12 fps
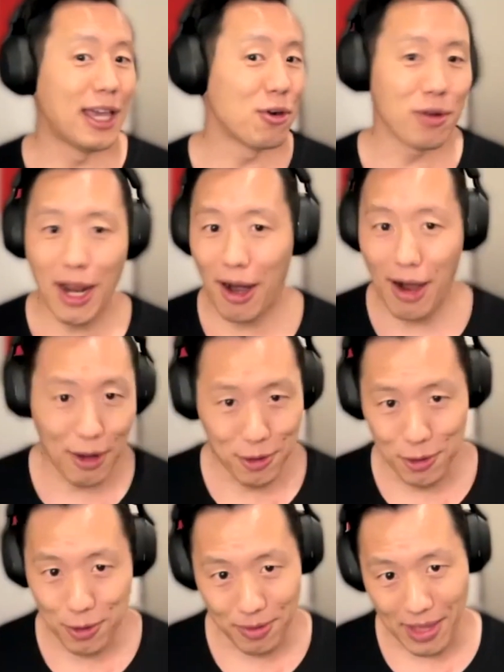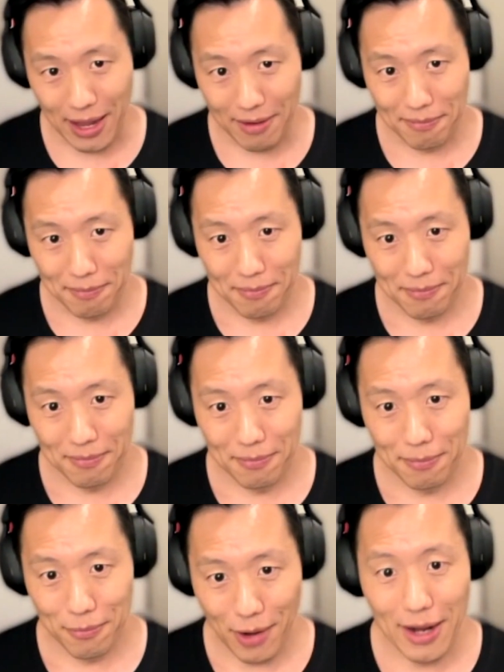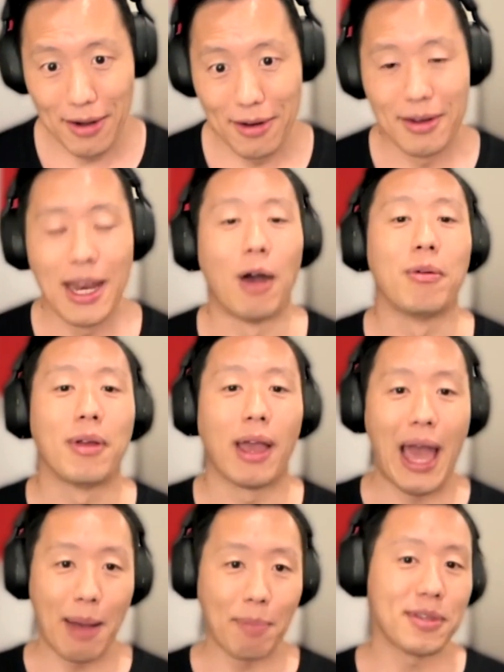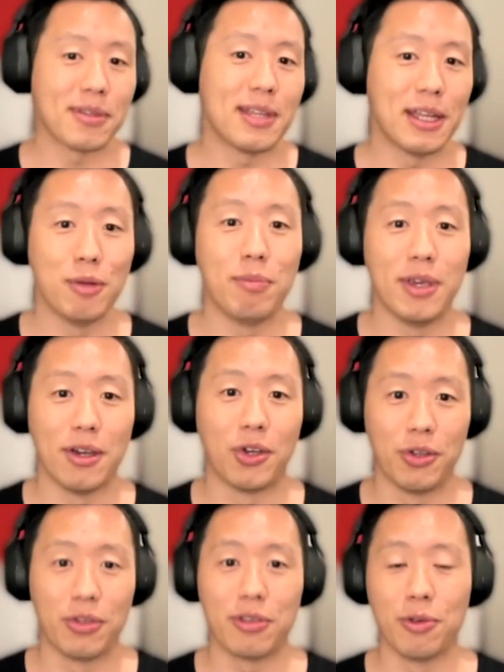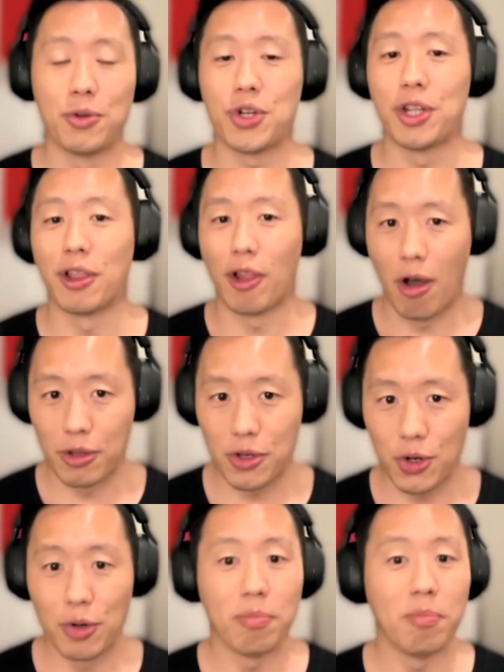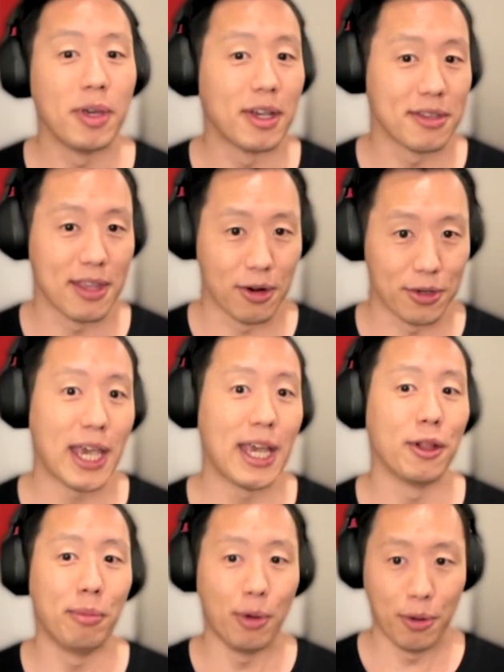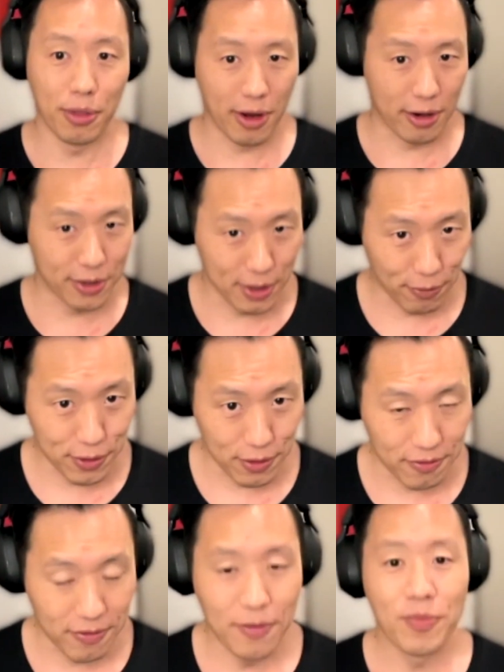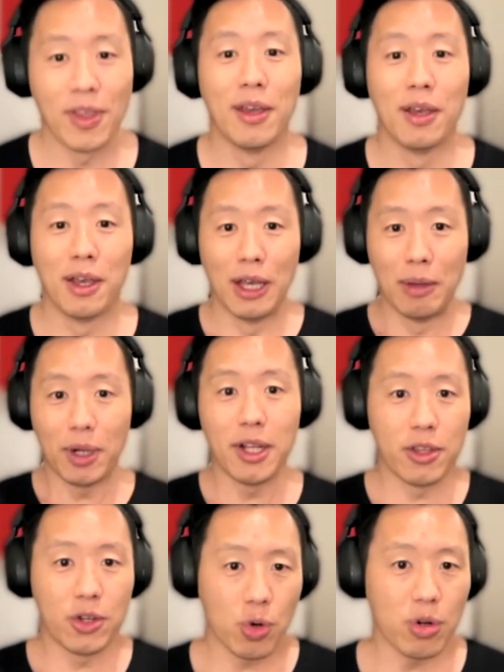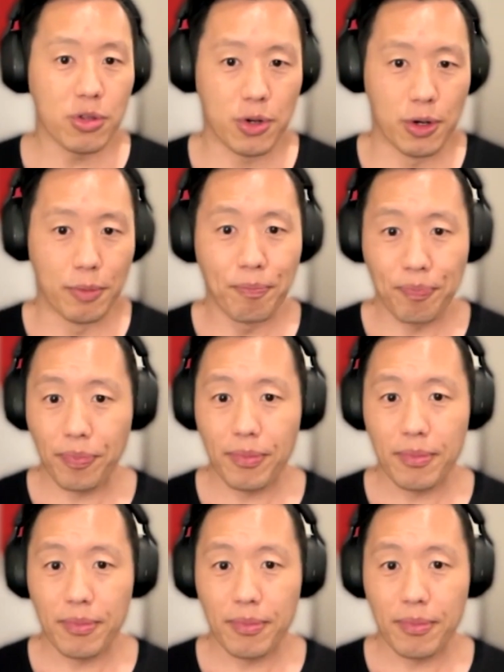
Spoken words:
They don't care how you do that, right? Now, apps tend to be a good solution long-term because they are scalable and they are self-serve. But in the short term,